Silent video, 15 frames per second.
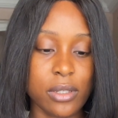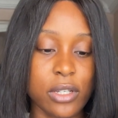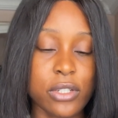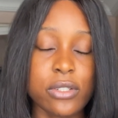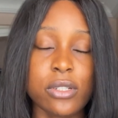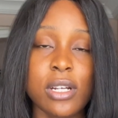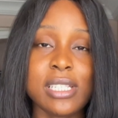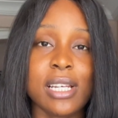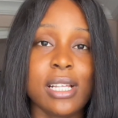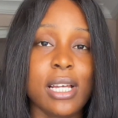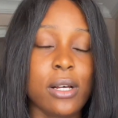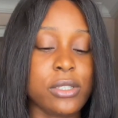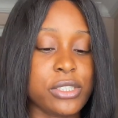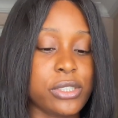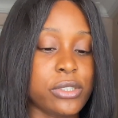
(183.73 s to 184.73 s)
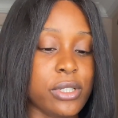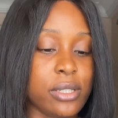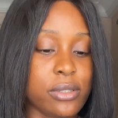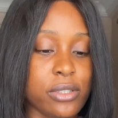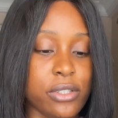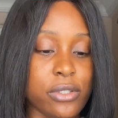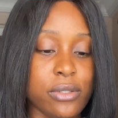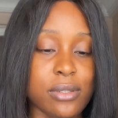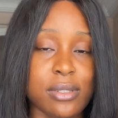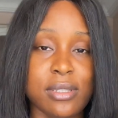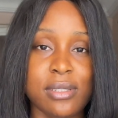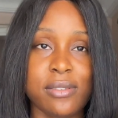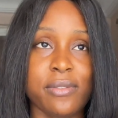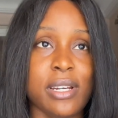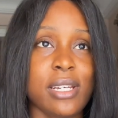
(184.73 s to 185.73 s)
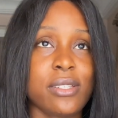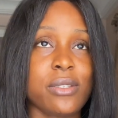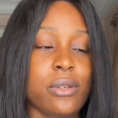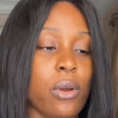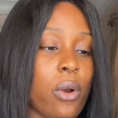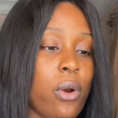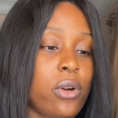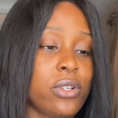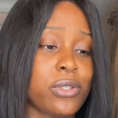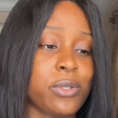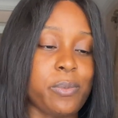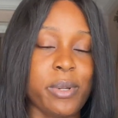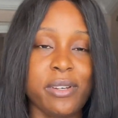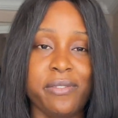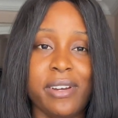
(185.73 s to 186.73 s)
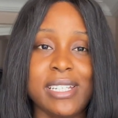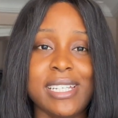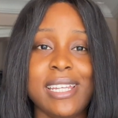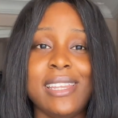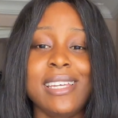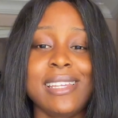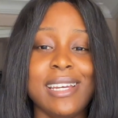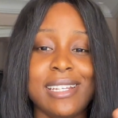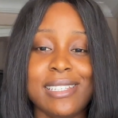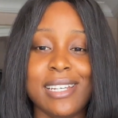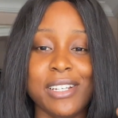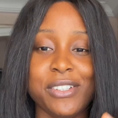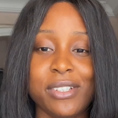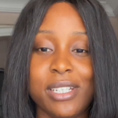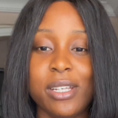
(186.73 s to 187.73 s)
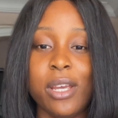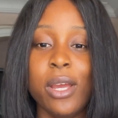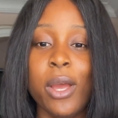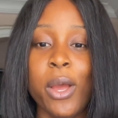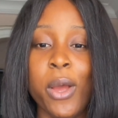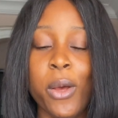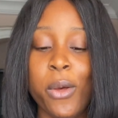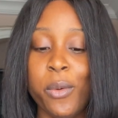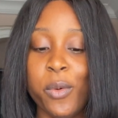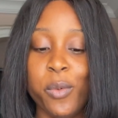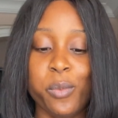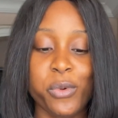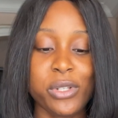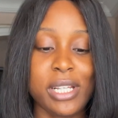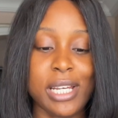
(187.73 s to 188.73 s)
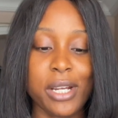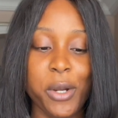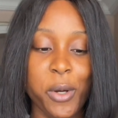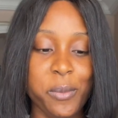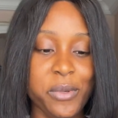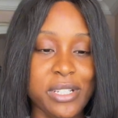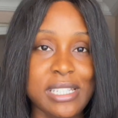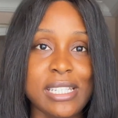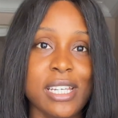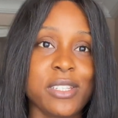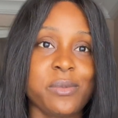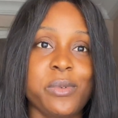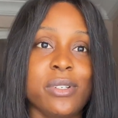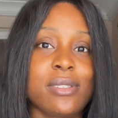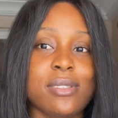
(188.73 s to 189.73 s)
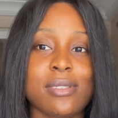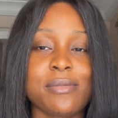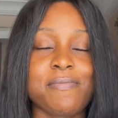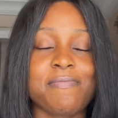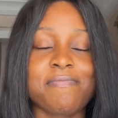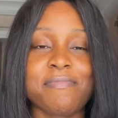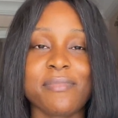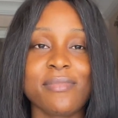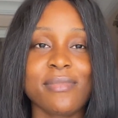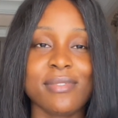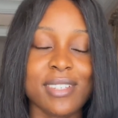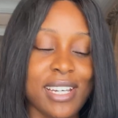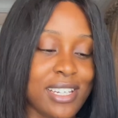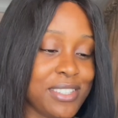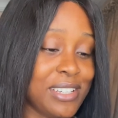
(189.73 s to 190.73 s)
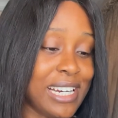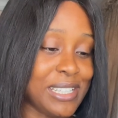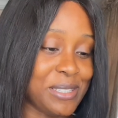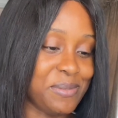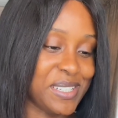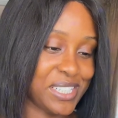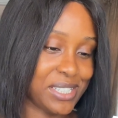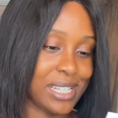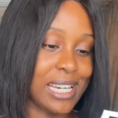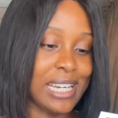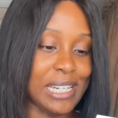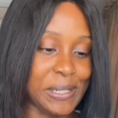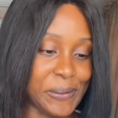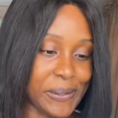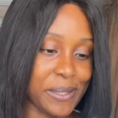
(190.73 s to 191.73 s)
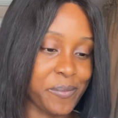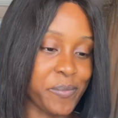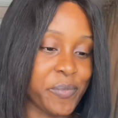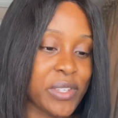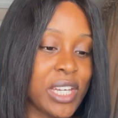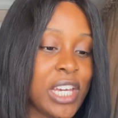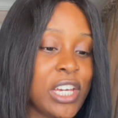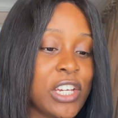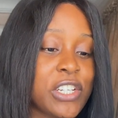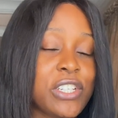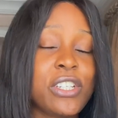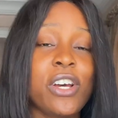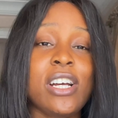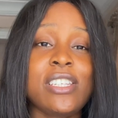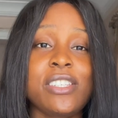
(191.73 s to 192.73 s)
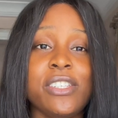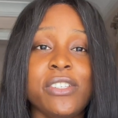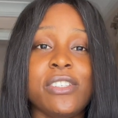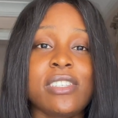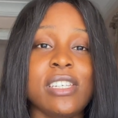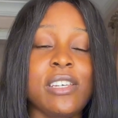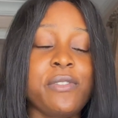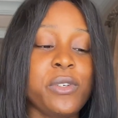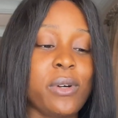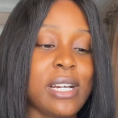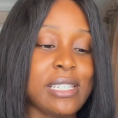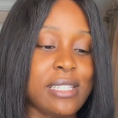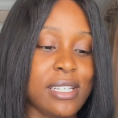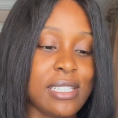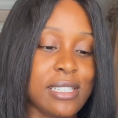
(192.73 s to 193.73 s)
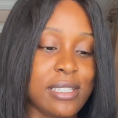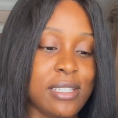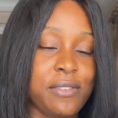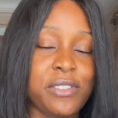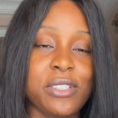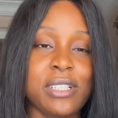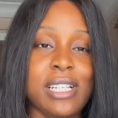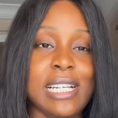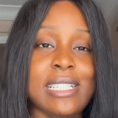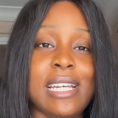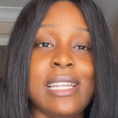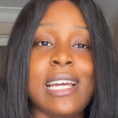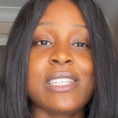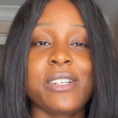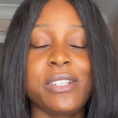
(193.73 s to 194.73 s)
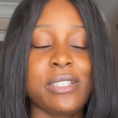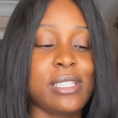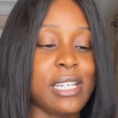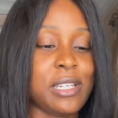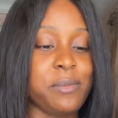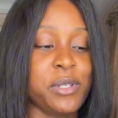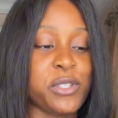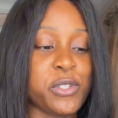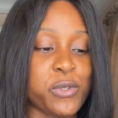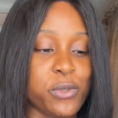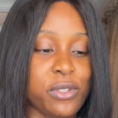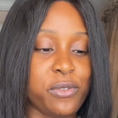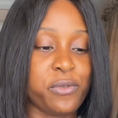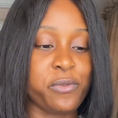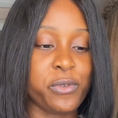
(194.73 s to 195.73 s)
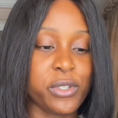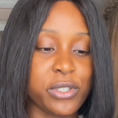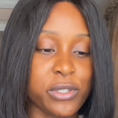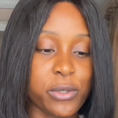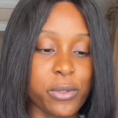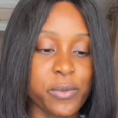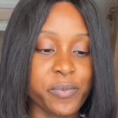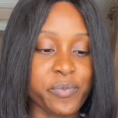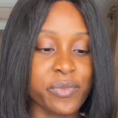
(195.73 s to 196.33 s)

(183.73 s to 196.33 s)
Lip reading: Do not allow children to use this device unsupervised. I think that's actually more like common sense, but I still had to mention that anyway. Do not use if you are sensitive to light, and that's going to take me to the photo